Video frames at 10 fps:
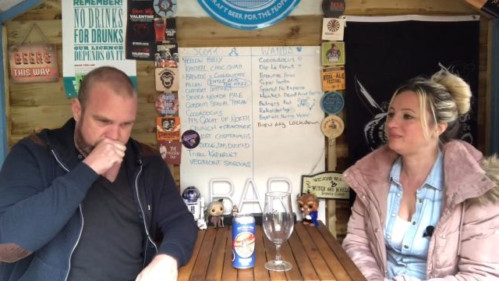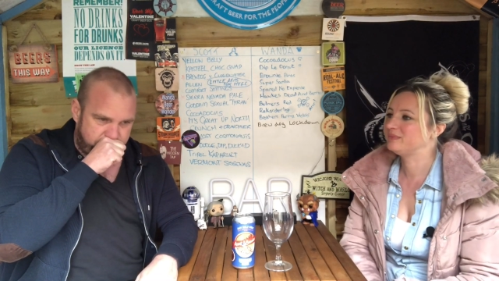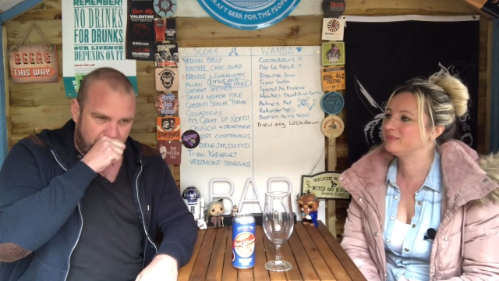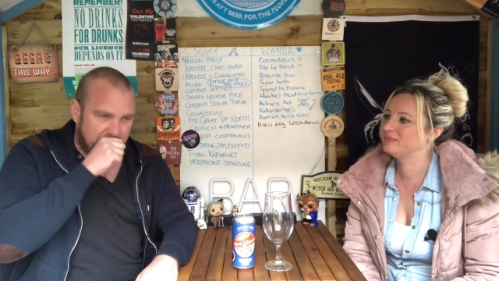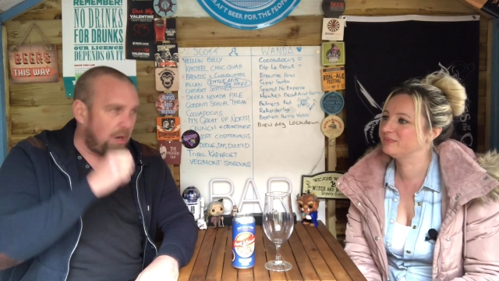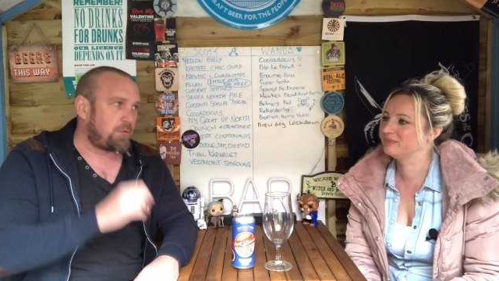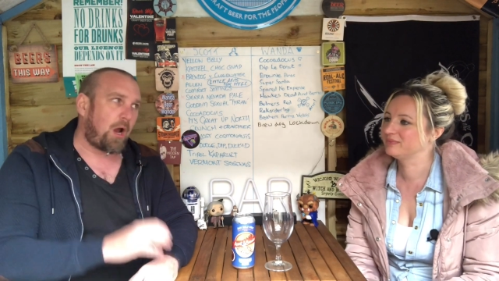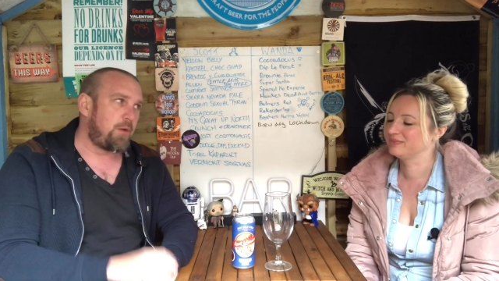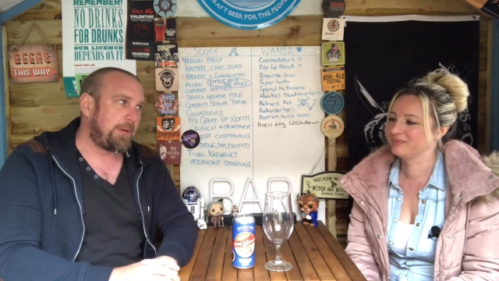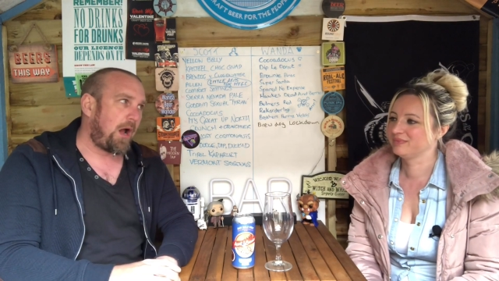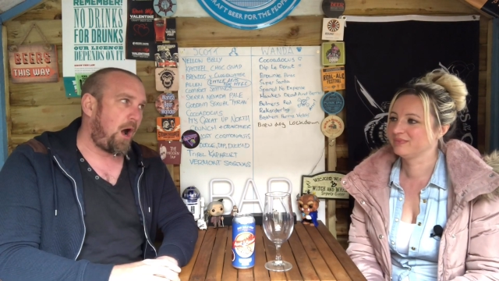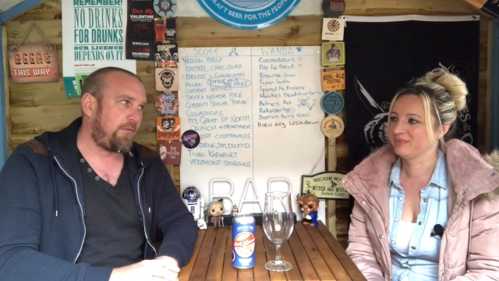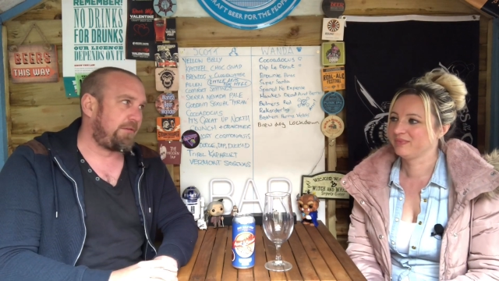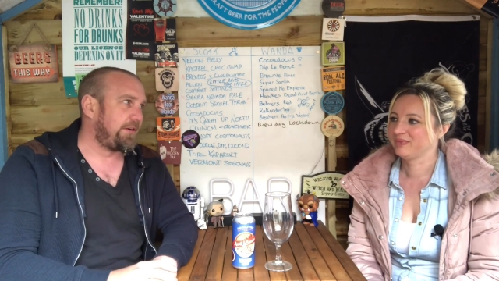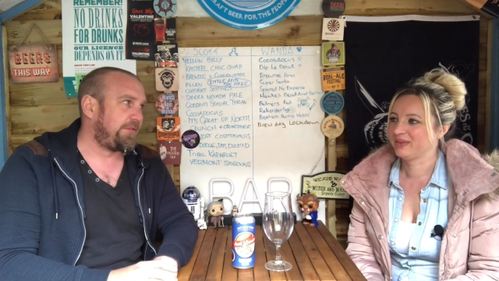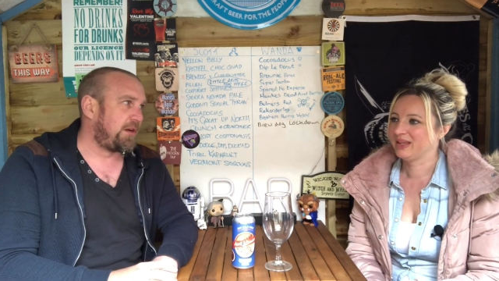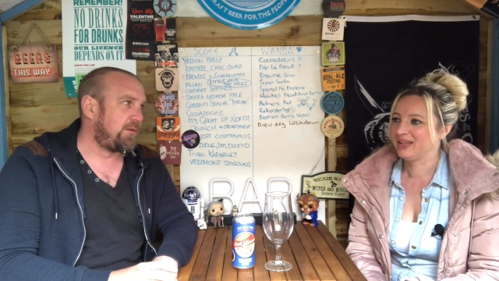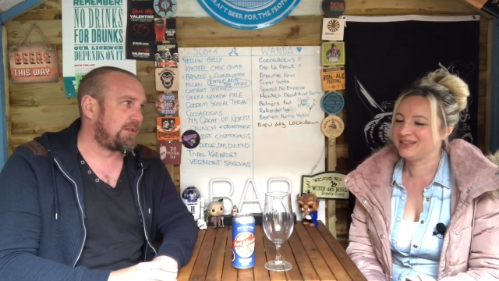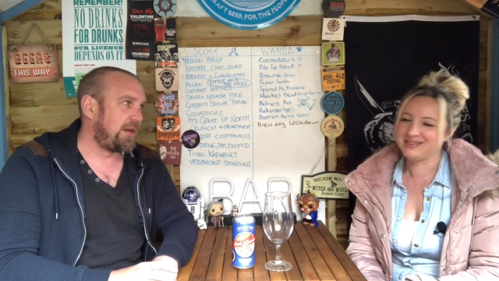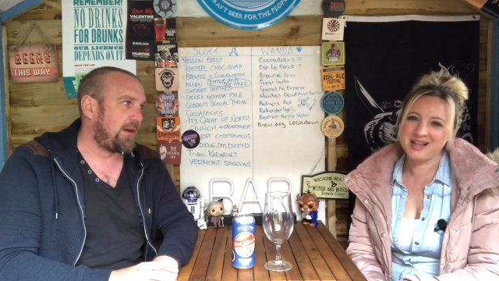Speaker 1: Was no Toby Carvery for you,
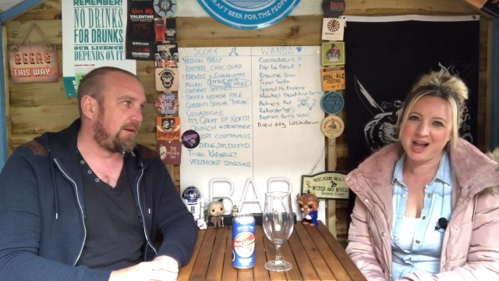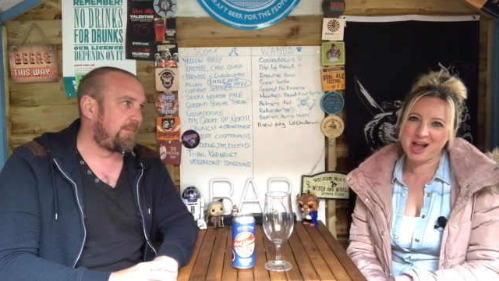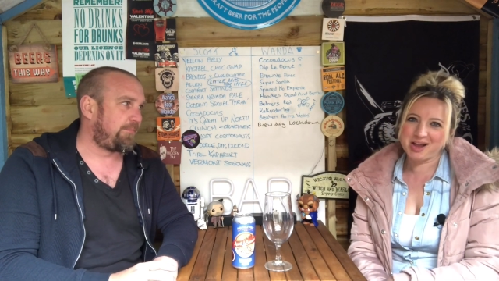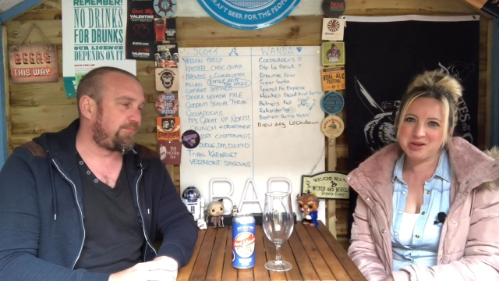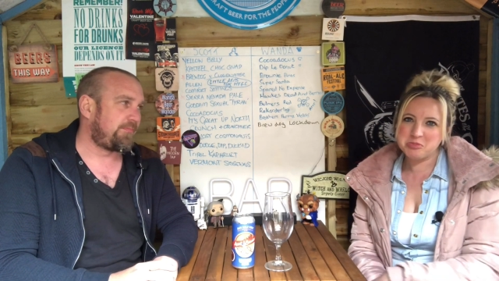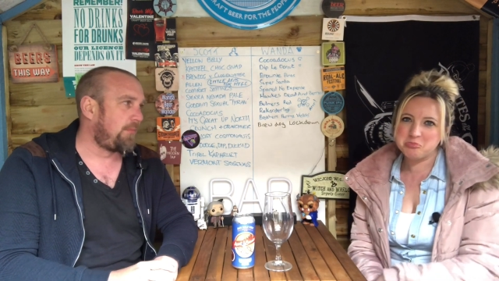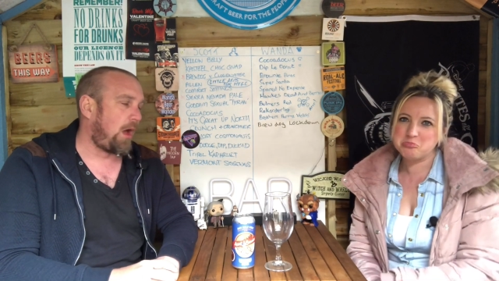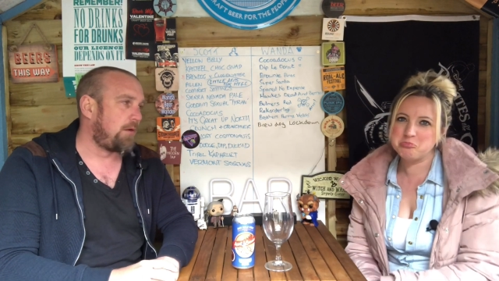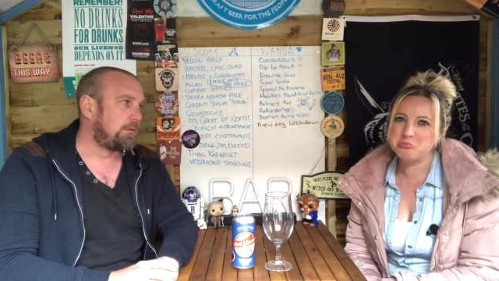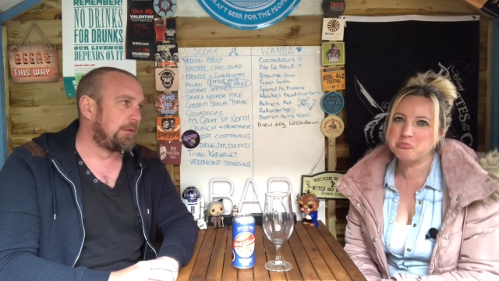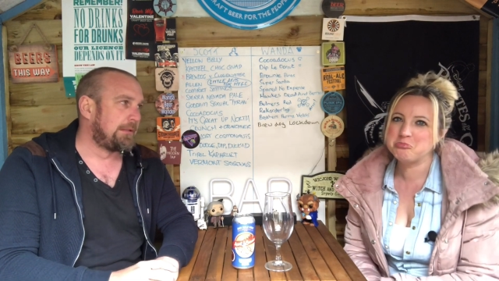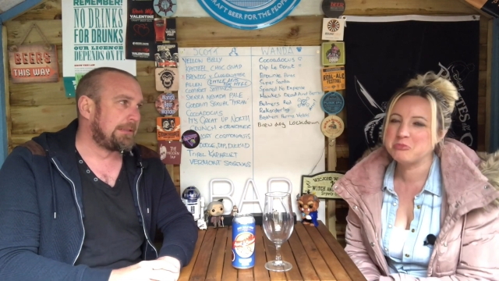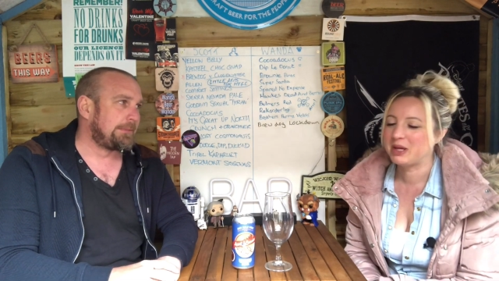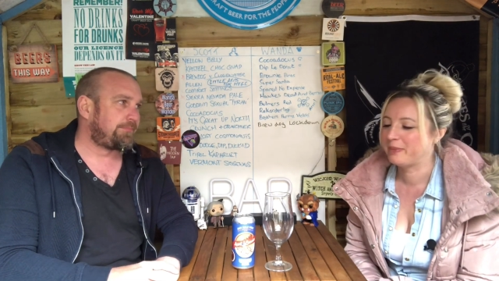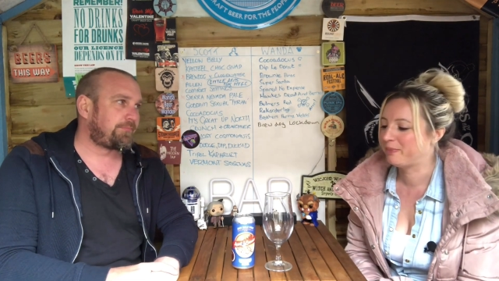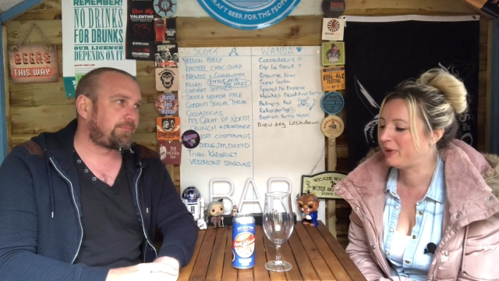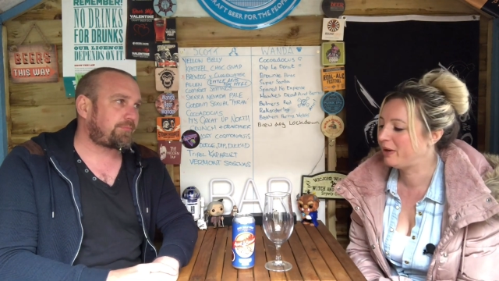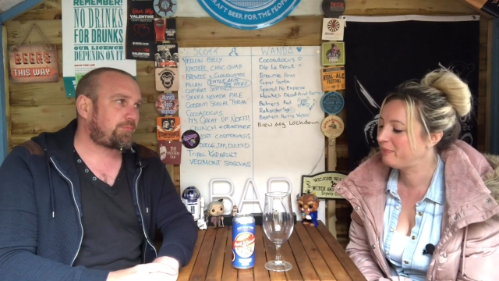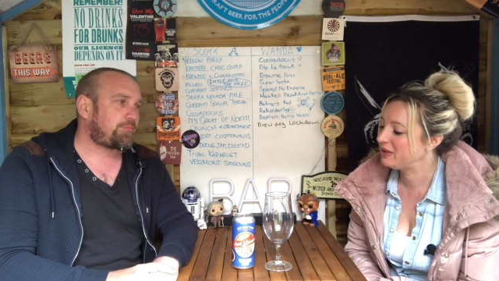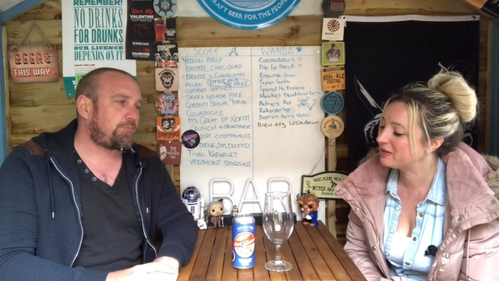was it? No. No.
Speaker 2: But
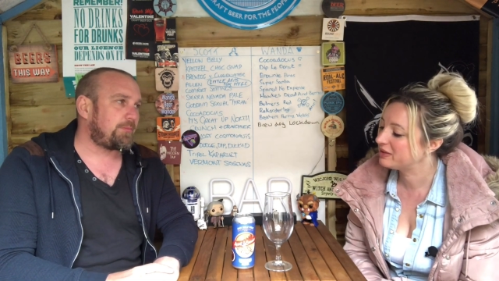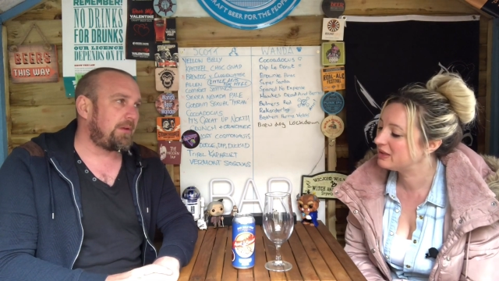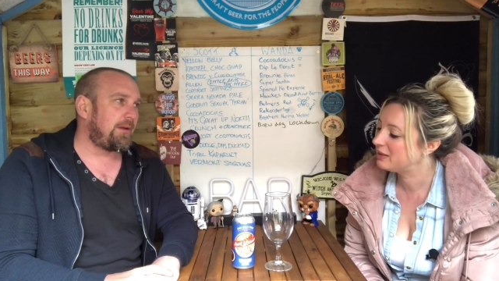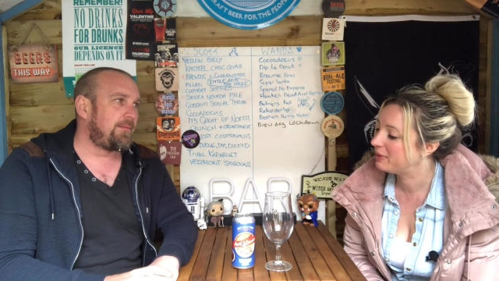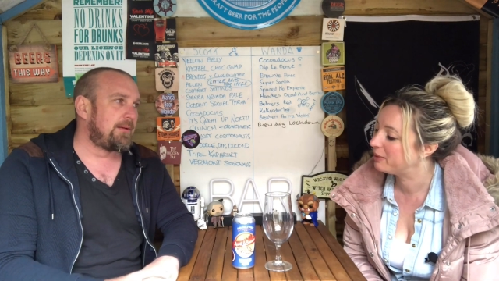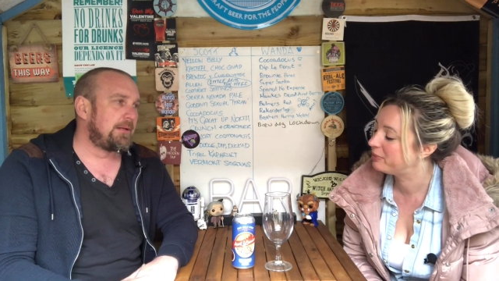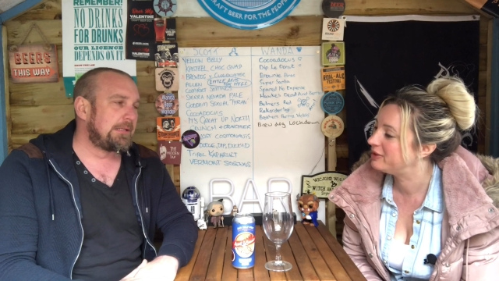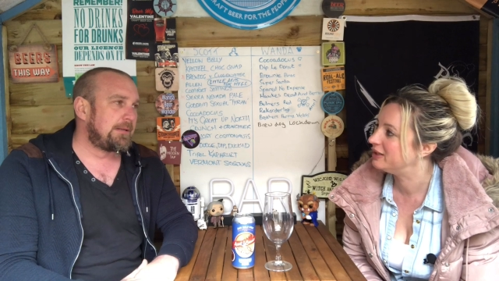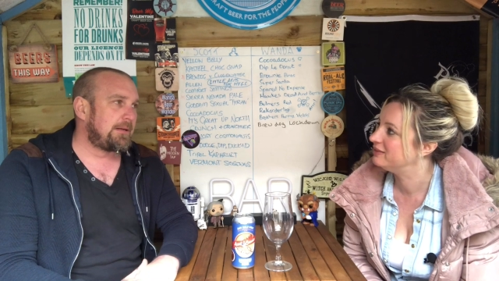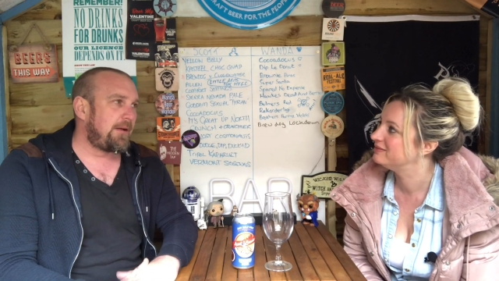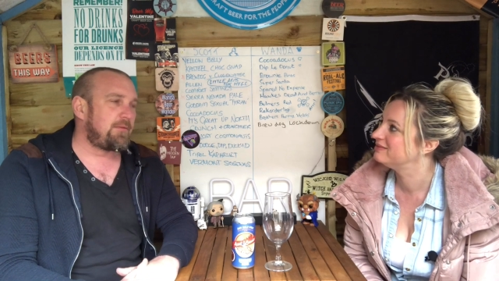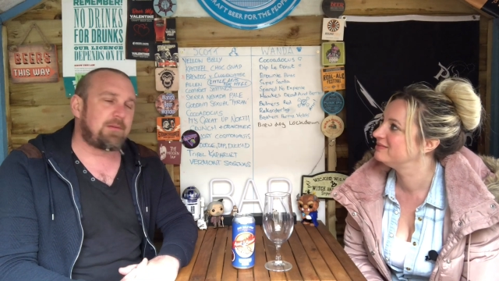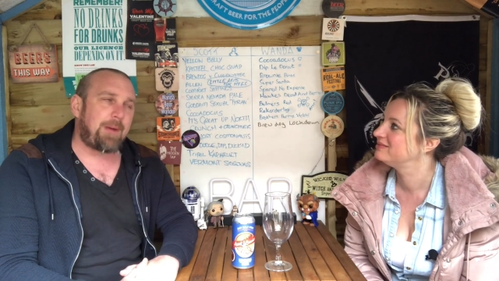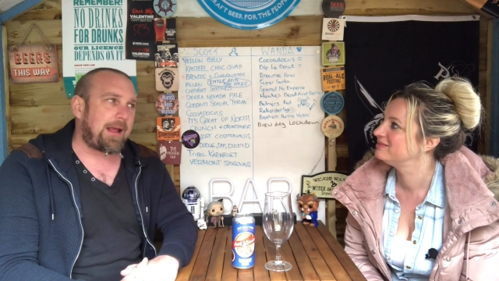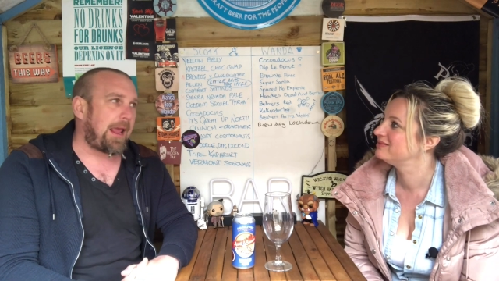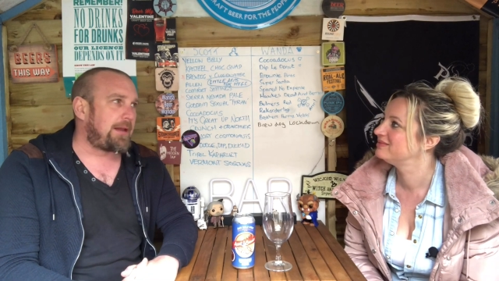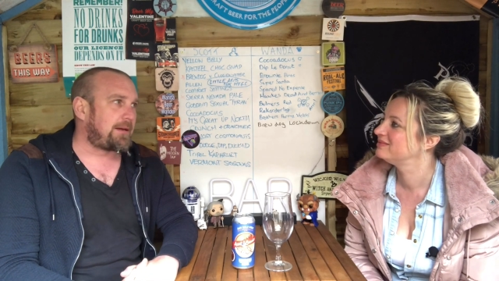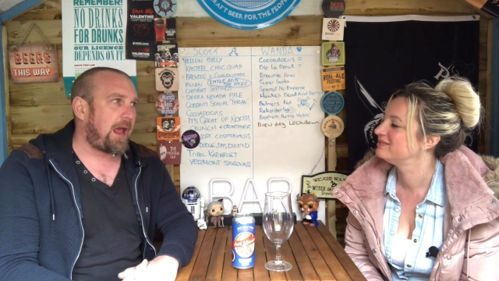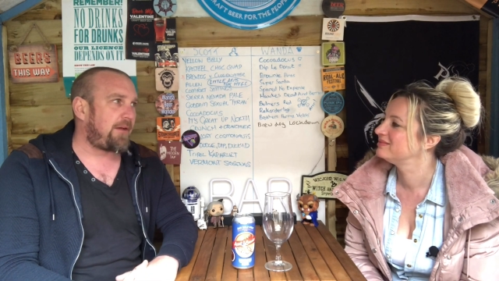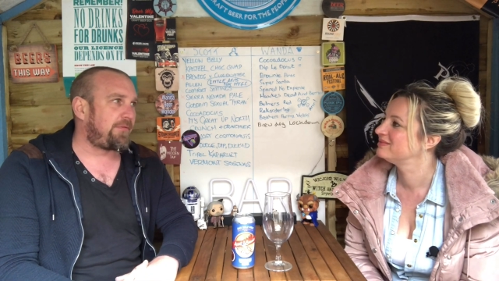I'm excited about pudding. It was
Speaker 1: a back end
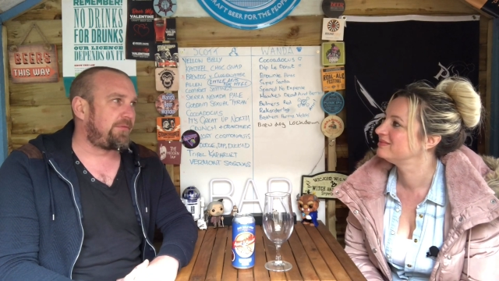calf